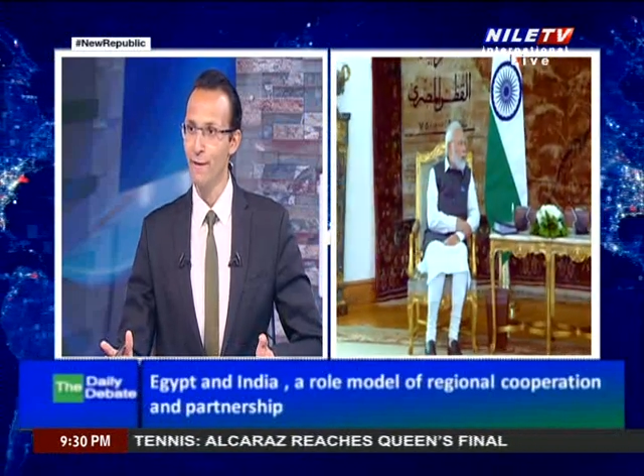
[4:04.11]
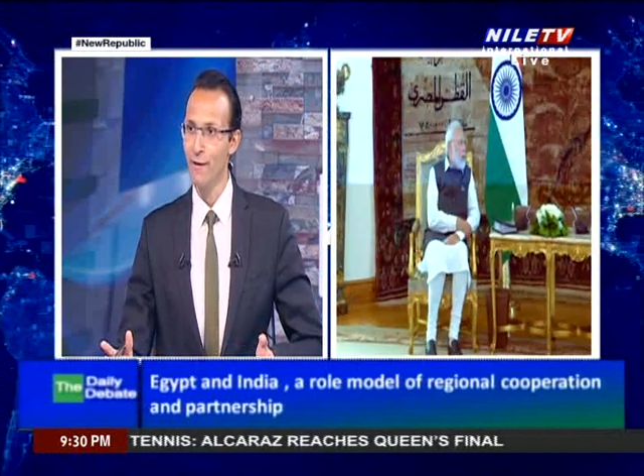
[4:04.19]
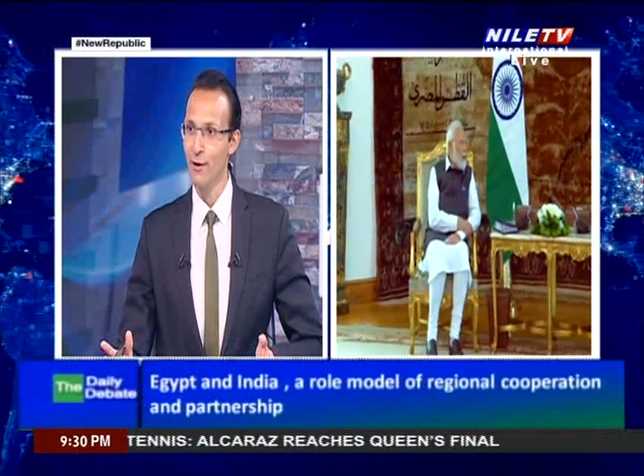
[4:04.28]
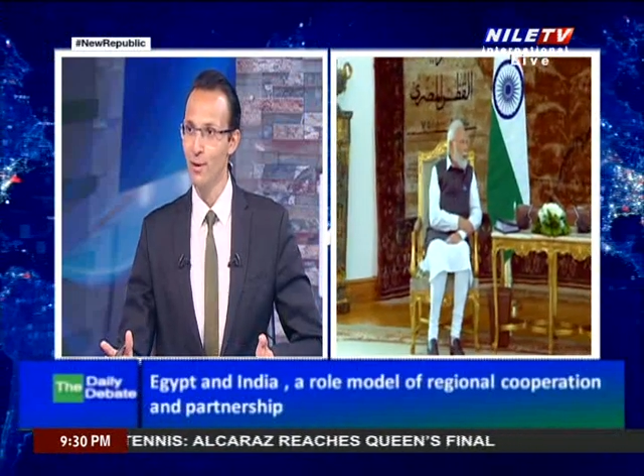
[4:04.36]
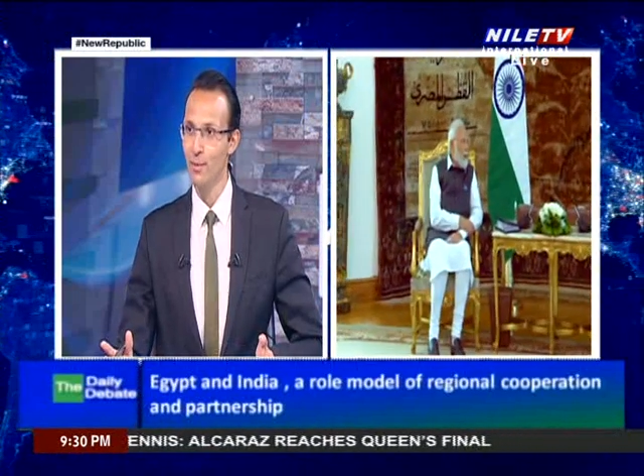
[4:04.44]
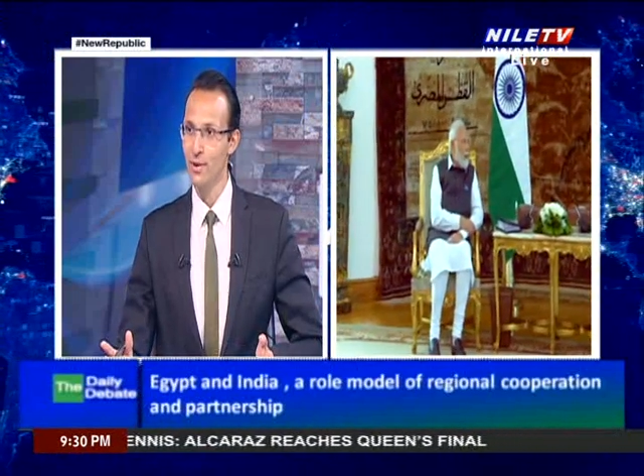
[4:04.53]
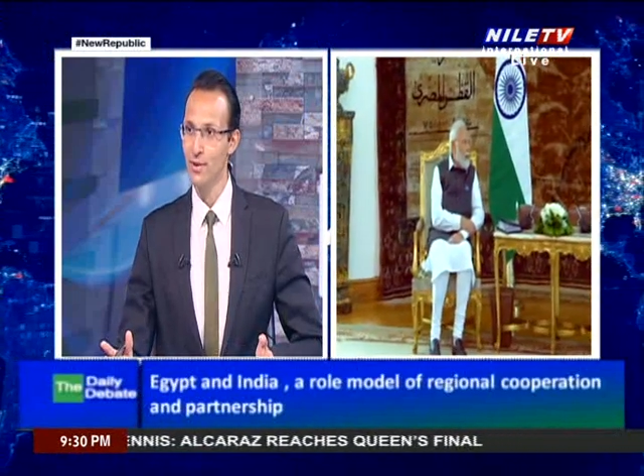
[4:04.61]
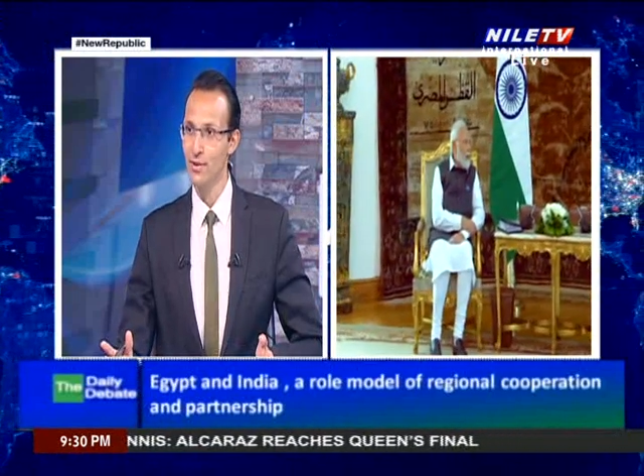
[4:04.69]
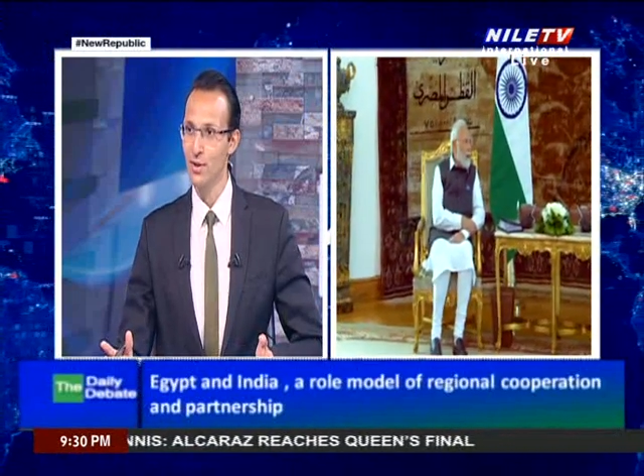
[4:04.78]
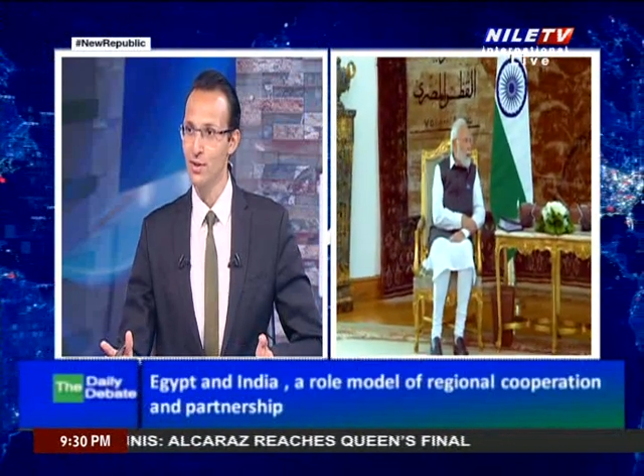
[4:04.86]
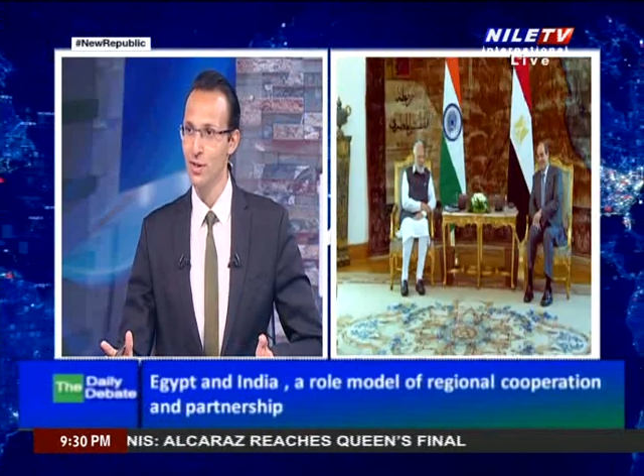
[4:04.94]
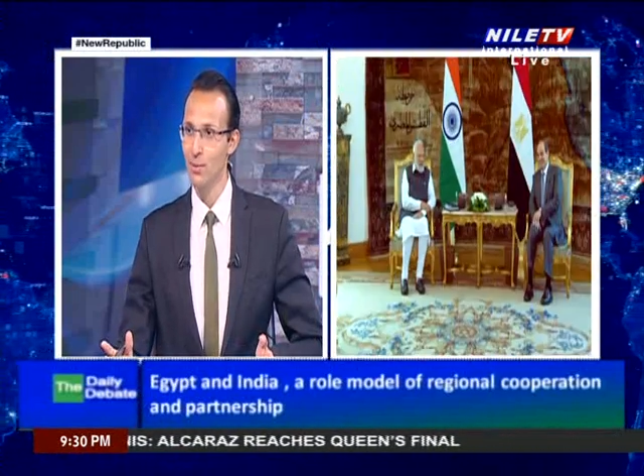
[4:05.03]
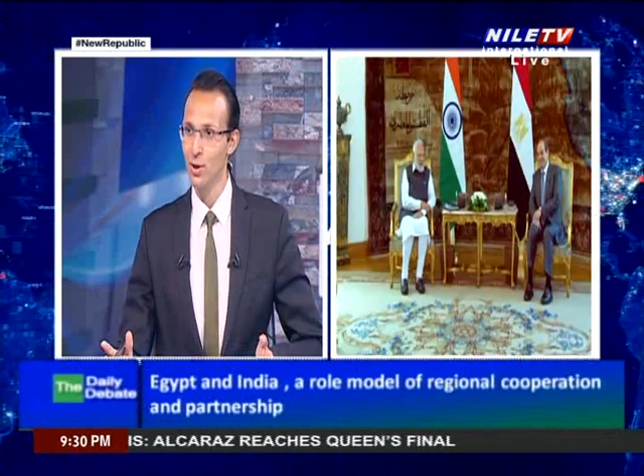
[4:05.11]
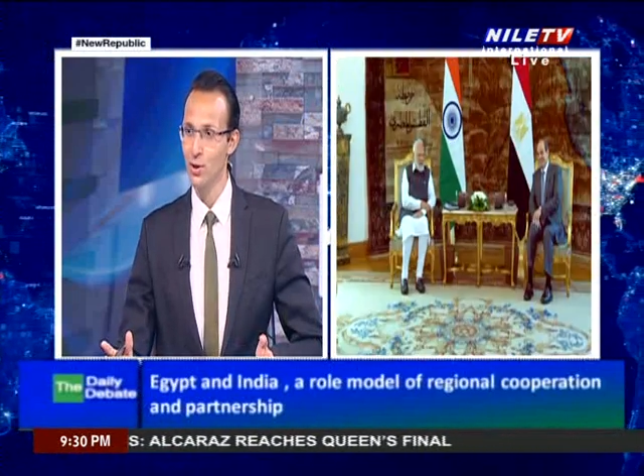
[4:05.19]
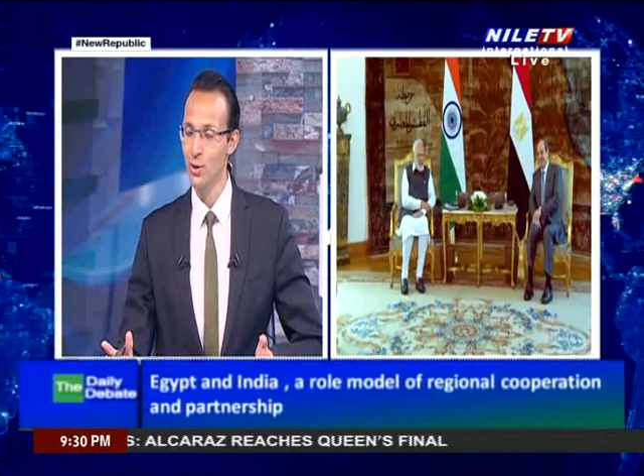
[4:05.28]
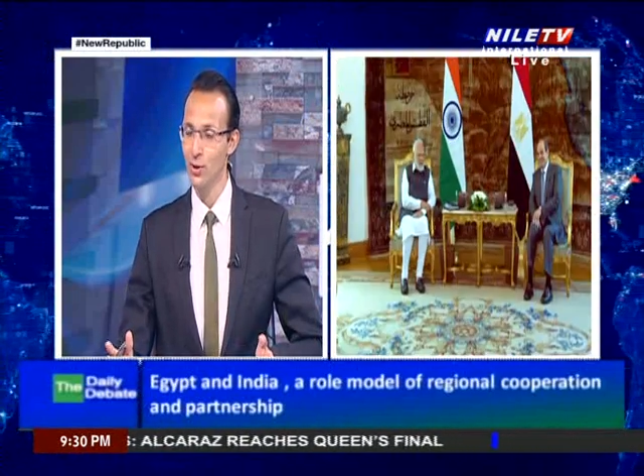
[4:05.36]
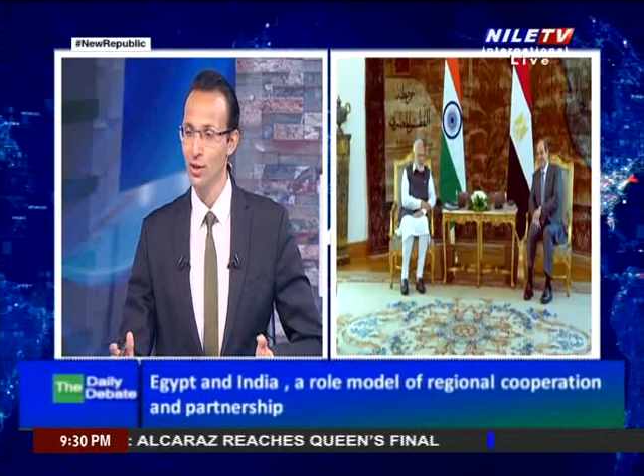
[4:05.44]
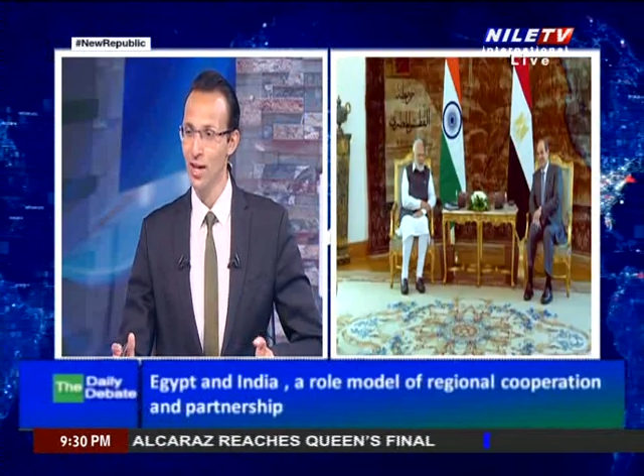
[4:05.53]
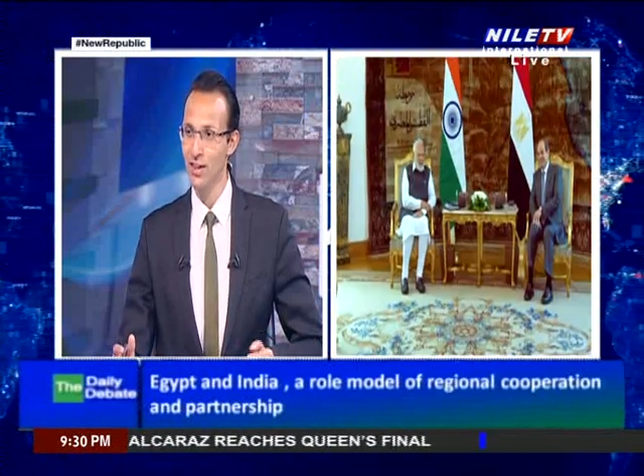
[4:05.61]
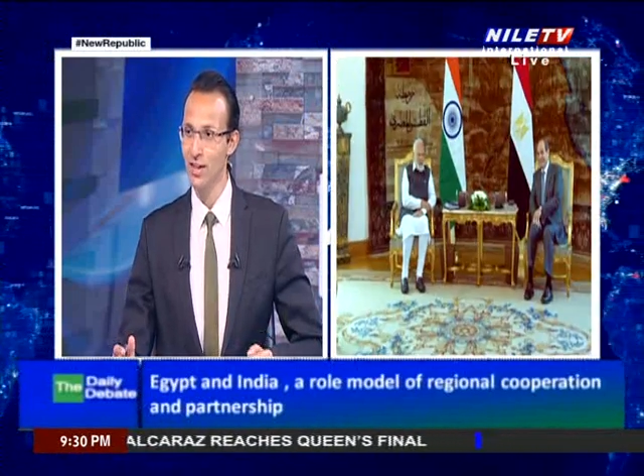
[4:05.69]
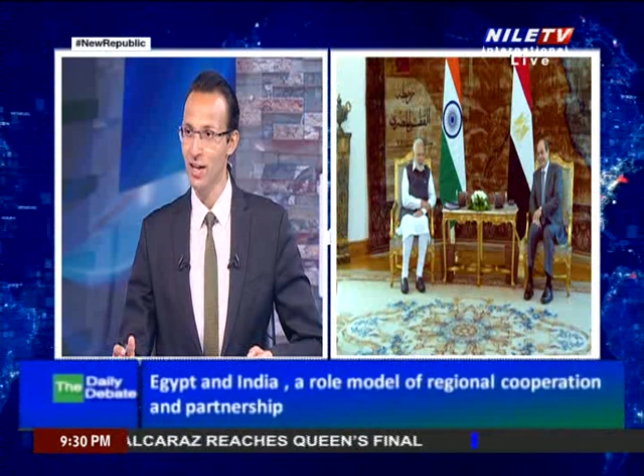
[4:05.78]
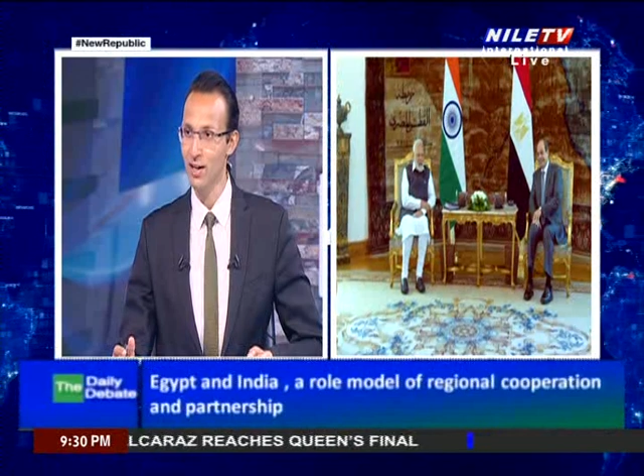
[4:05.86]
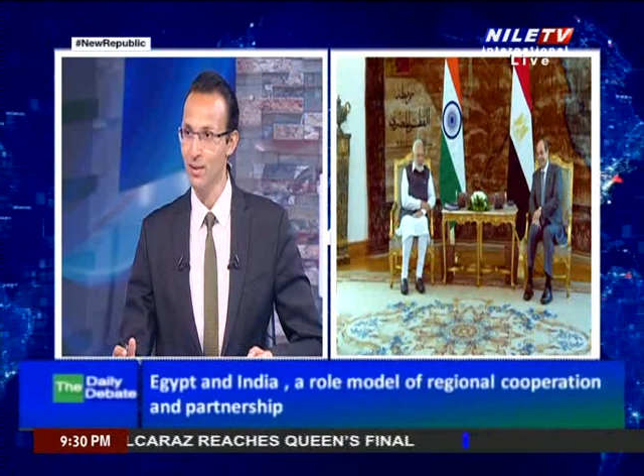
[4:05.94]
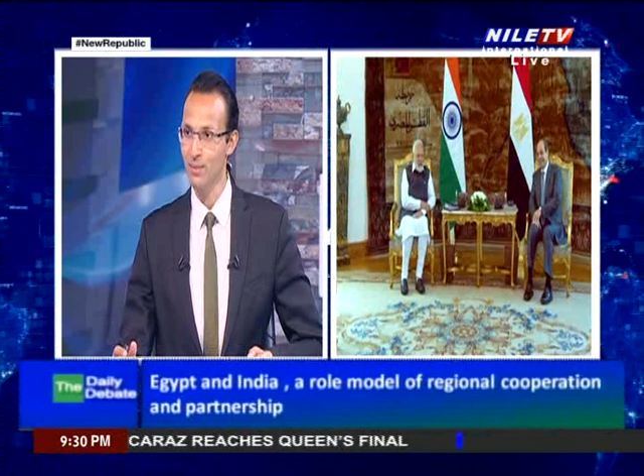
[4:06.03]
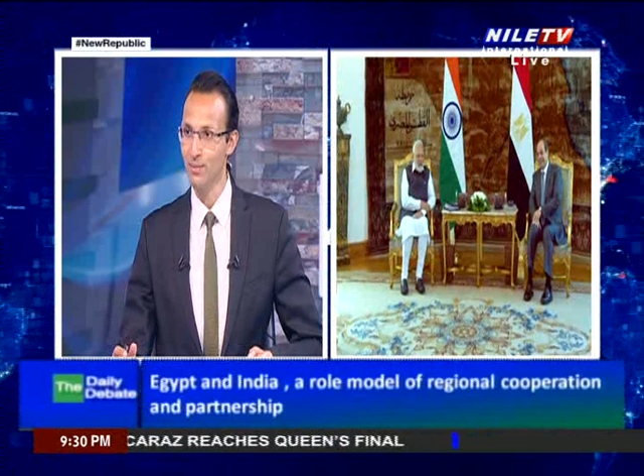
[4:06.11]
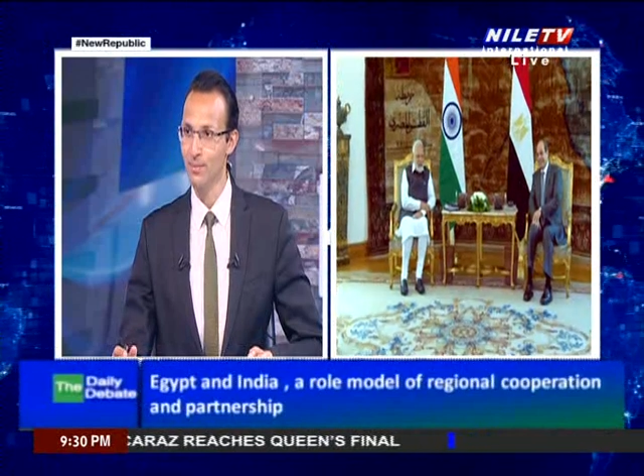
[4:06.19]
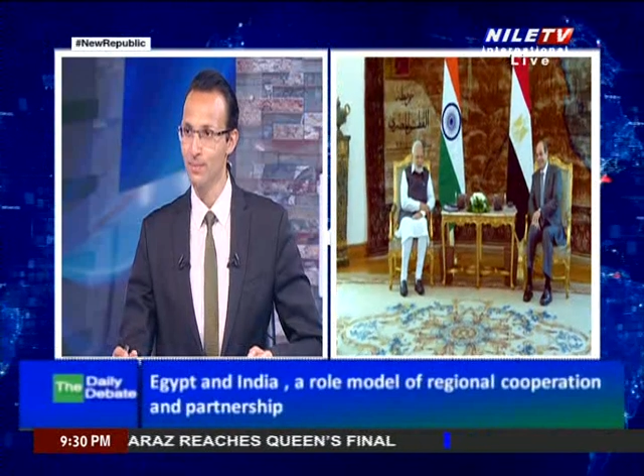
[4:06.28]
Foreign Minister Sameh Shoukry at the helm?